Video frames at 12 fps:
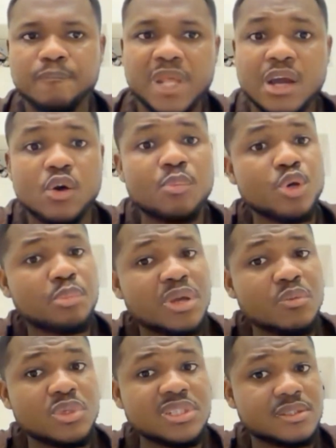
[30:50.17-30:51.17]
I hope you're
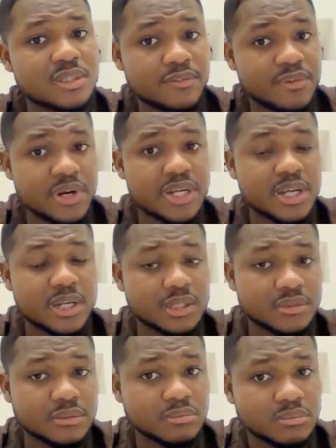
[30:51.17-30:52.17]
paying with a very
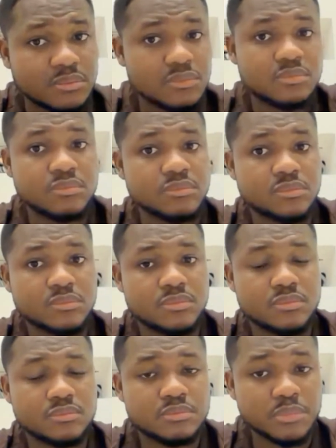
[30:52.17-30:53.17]
clean
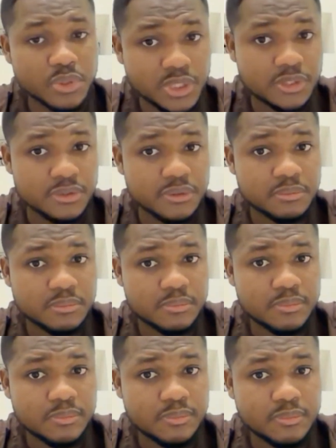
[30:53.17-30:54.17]
money,
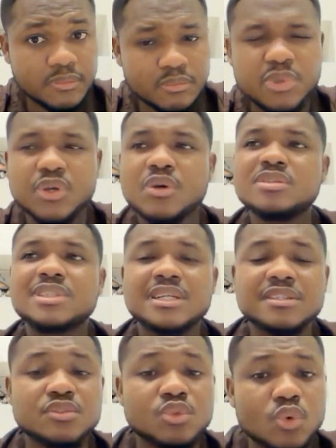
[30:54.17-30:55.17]
because there
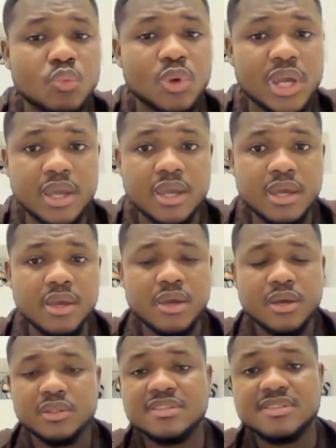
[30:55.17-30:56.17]
is no way
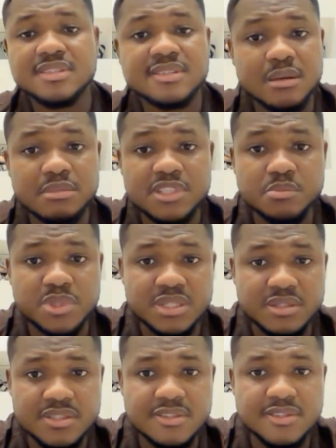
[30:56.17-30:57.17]
the system is being
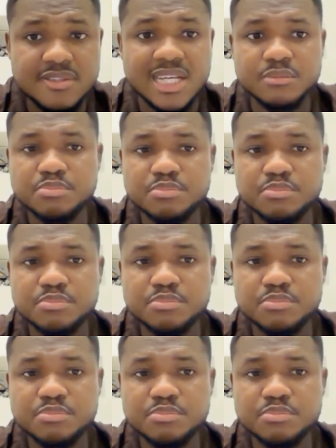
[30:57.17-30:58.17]
designed.
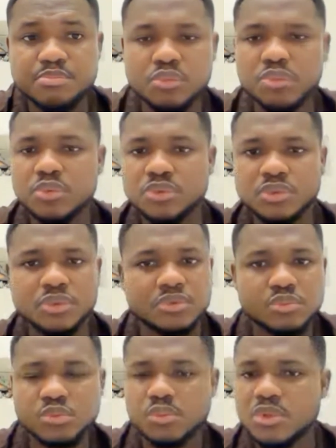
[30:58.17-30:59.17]
People would
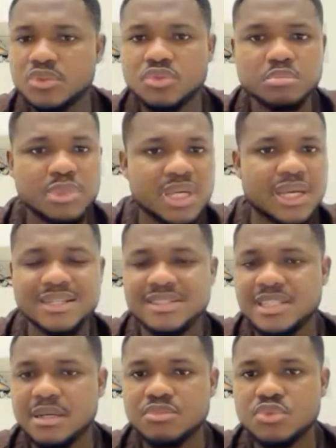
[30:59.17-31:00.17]
want to make
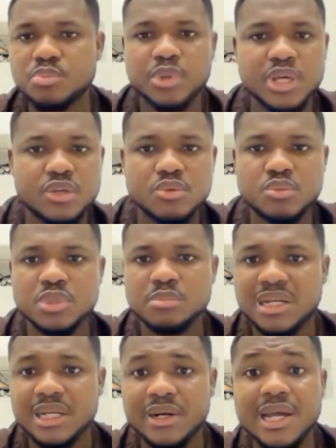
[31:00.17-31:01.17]
attempt to pay you with
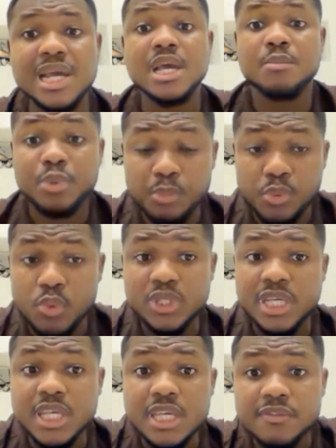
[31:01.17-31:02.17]
banana. People would
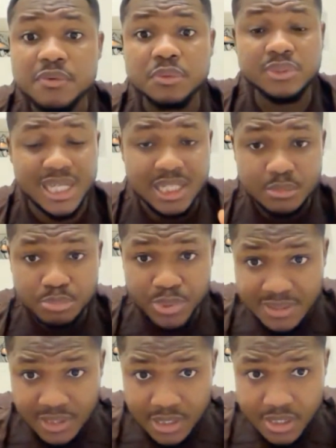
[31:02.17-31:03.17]
even
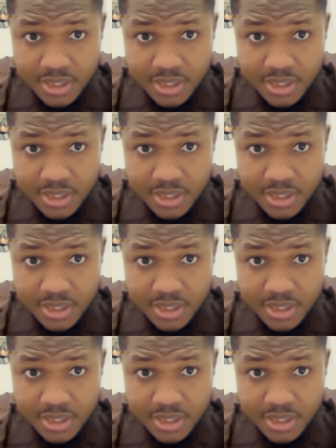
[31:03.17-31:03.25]
deliberately,